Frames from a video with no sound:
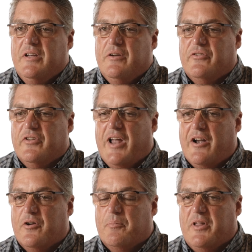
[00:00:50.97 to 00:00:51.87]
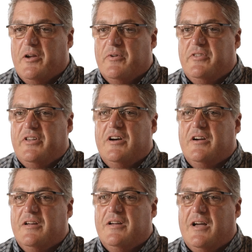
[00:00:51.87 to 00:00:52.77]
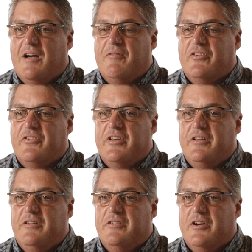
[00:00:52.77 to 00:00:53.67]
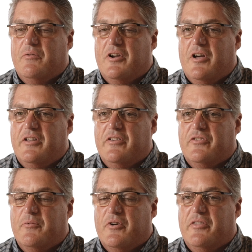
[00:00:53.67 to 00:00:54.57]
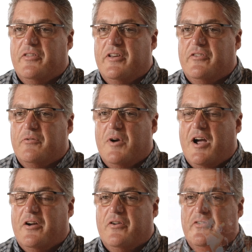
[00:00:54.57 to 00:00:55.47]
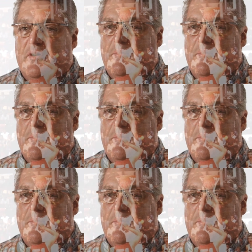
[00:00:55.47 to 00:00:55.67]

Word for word: it was an honor to play with Doug. Obviously, Doug went on did some great things at Rockhurst. I